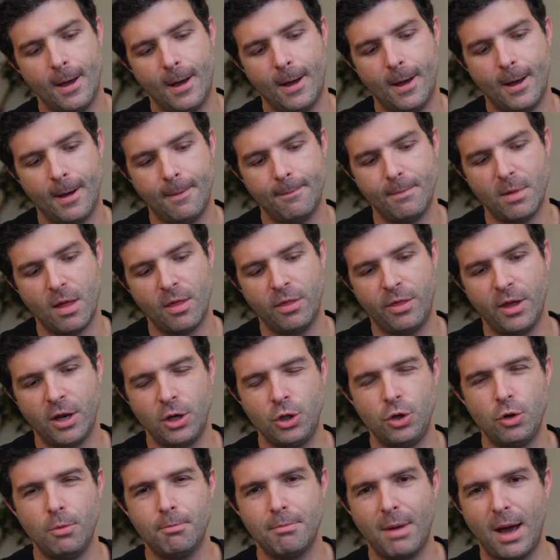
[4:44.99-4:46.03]

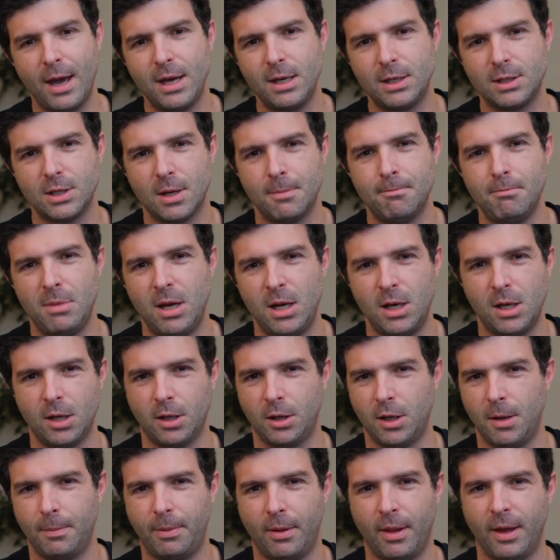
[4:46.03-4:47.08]
then you might
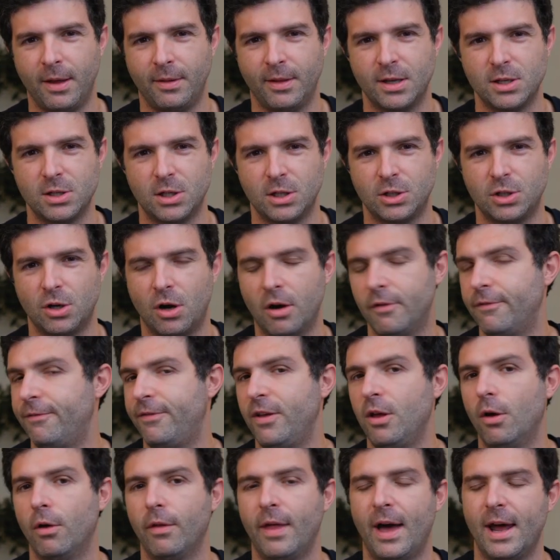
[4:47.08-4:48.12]
immediately playing this guitar
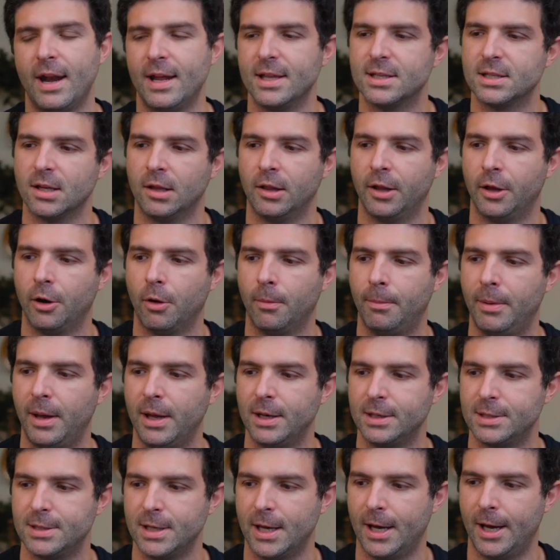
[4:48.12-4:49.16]
feel that it's a little
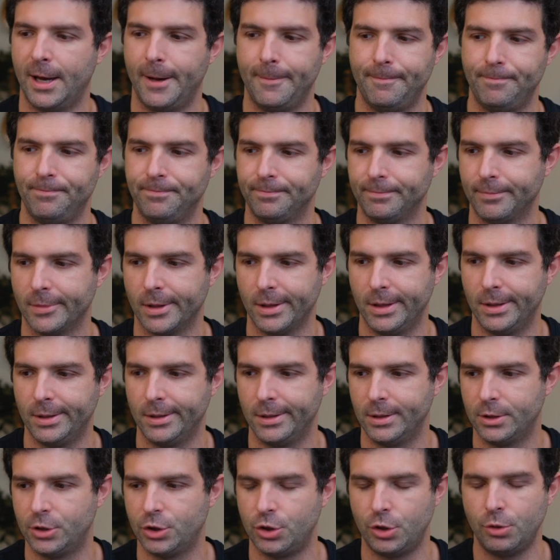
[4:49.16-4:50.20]
bit
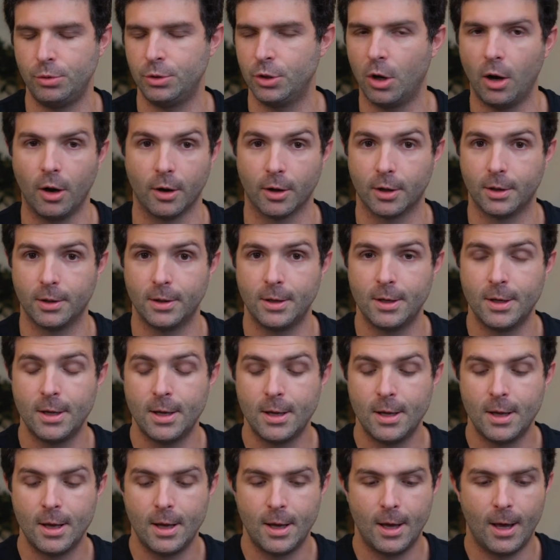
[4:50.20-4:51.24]
too dark.
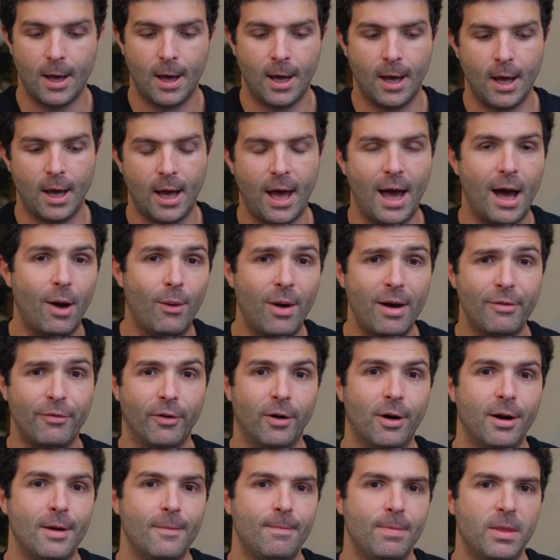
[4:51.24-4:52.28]

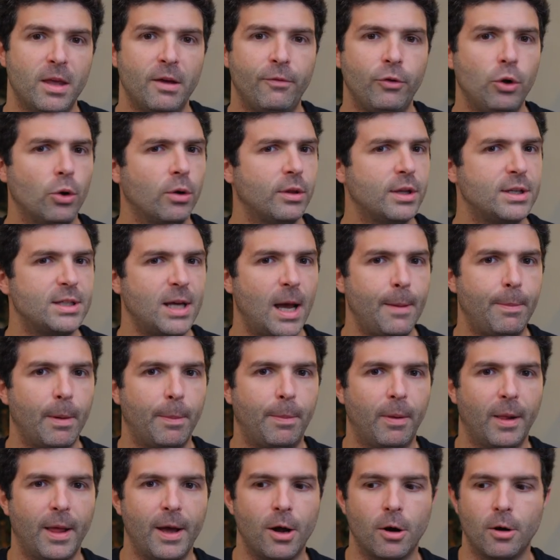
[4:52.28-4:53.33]
However, if you're the type
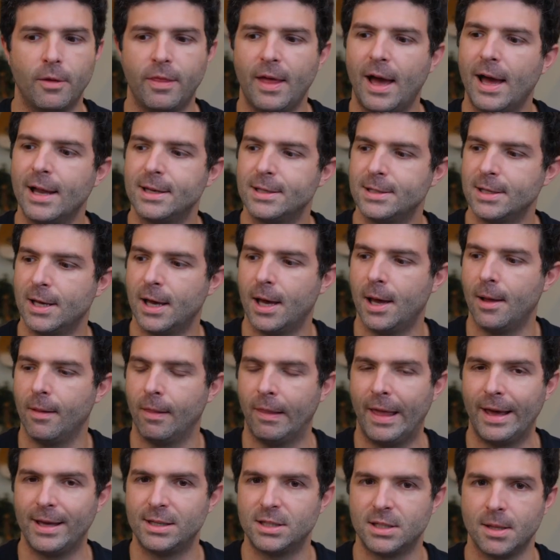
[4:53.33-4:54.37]
of player that
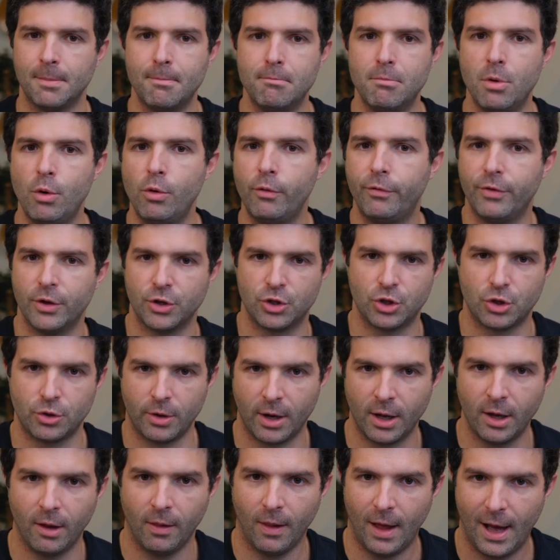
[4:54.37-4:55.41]
likes to move the
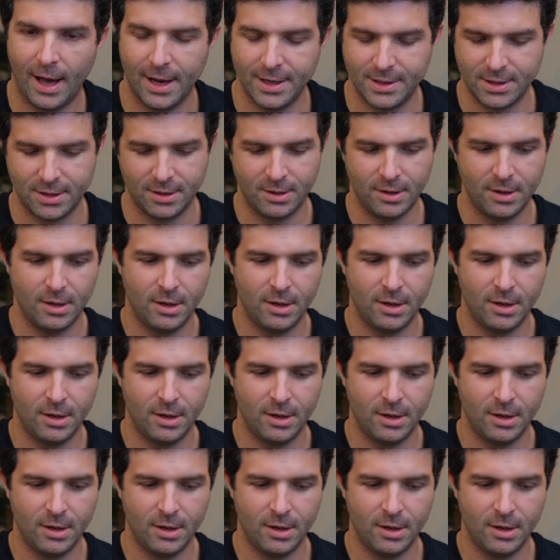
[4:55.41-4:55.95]
string a lot,